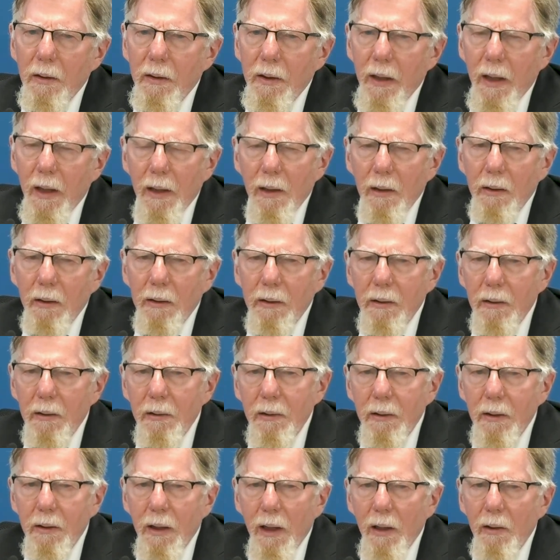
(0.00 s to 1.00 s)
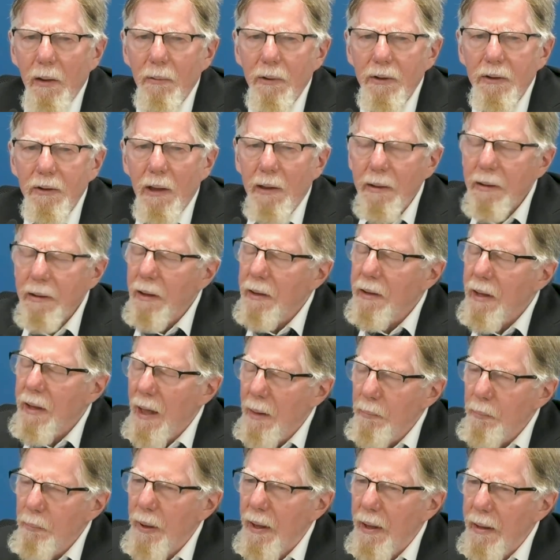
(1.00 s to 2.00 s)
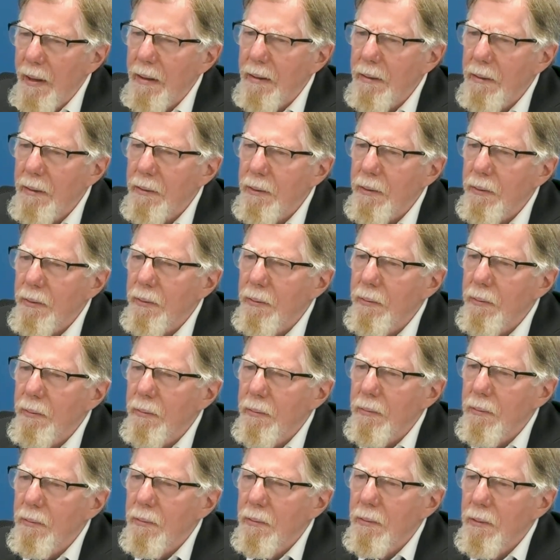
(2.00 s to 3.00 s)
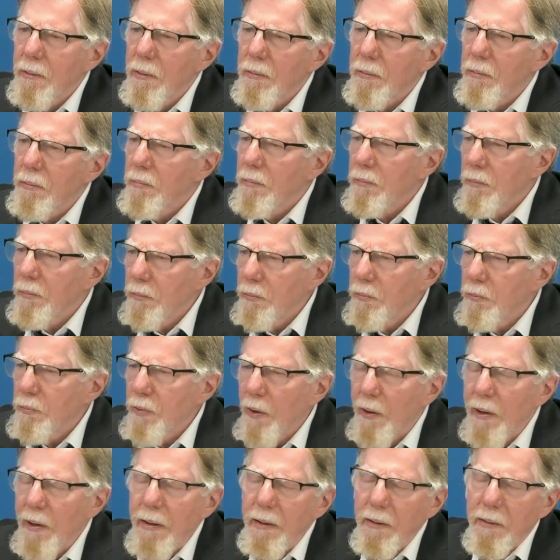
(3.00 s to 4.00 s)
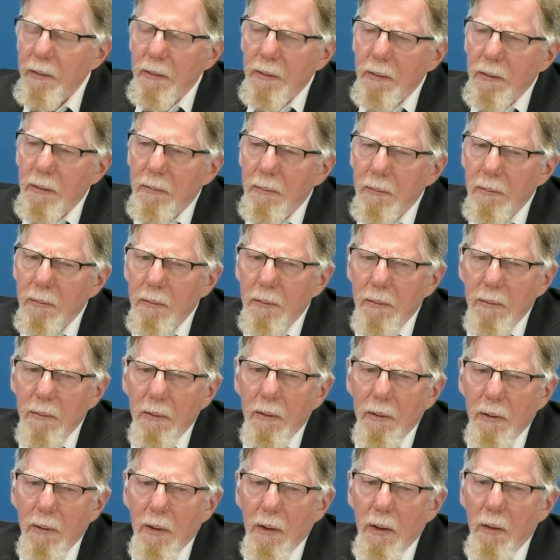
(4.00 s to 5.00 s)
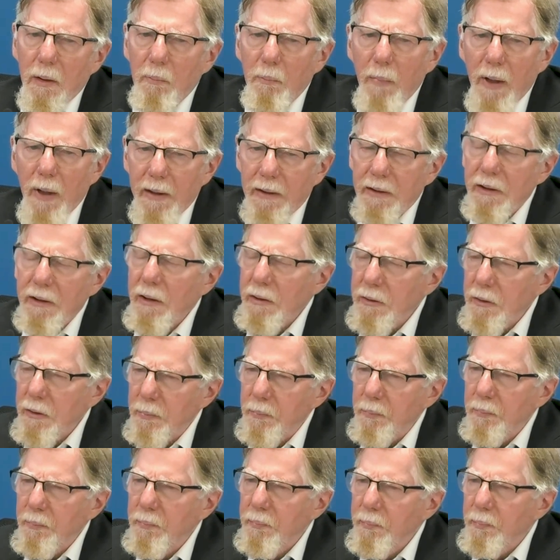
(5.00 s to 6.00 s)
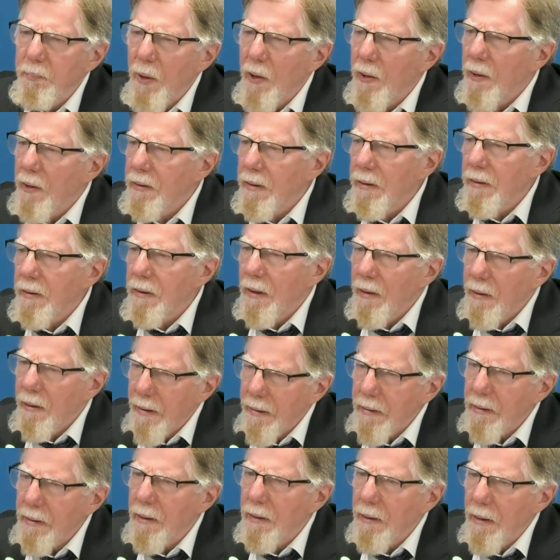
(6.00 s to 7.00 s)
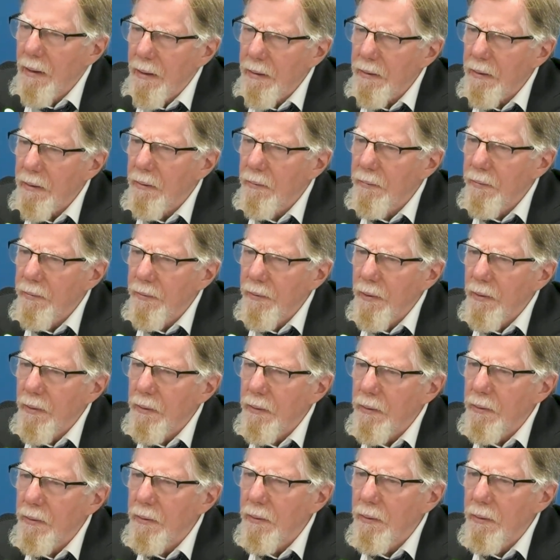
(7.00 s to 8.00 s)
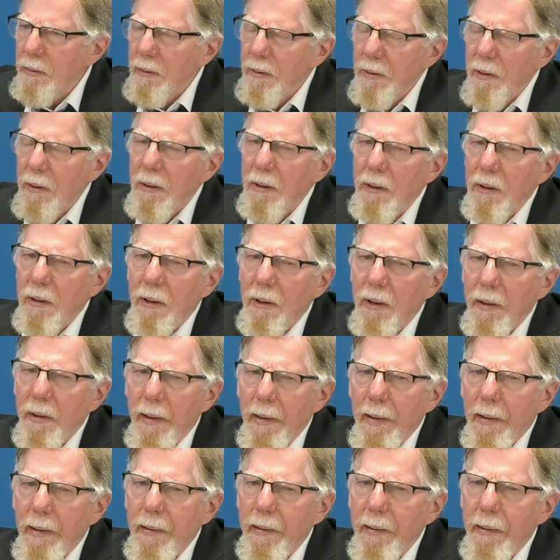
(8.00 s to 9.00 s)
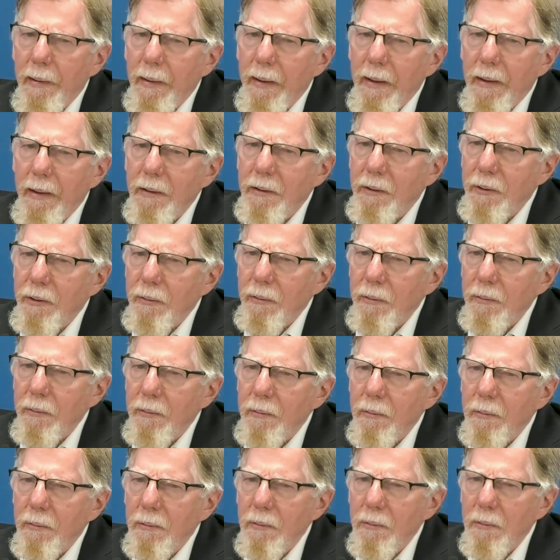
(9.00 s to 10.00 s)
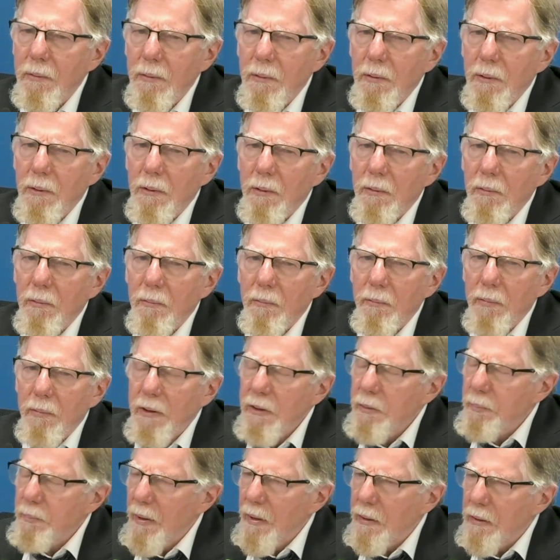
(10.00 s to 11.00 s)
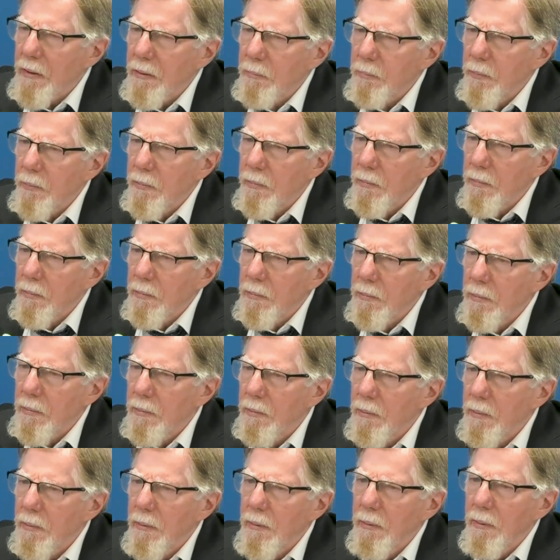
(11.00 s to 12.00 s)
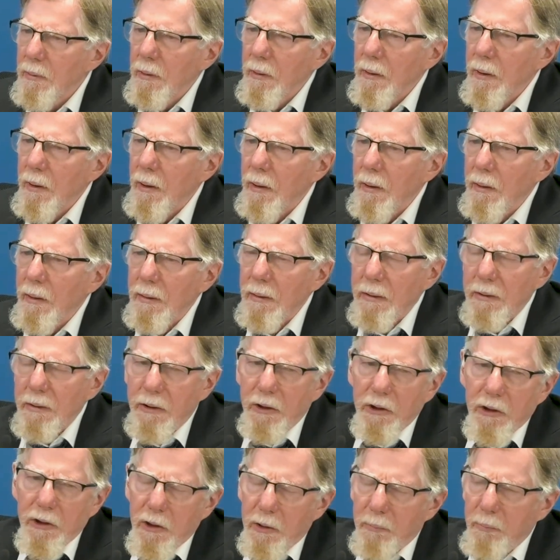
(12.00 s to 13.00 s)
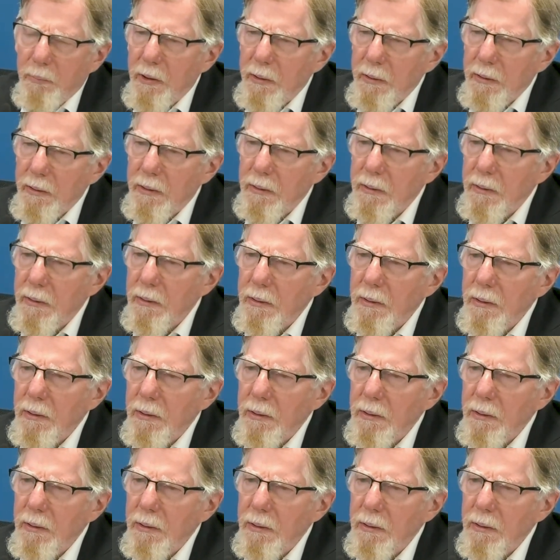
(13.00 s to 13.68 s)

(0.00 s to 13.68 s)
there was like a campaign to try and make such parties like the National Front into respectable, legitimate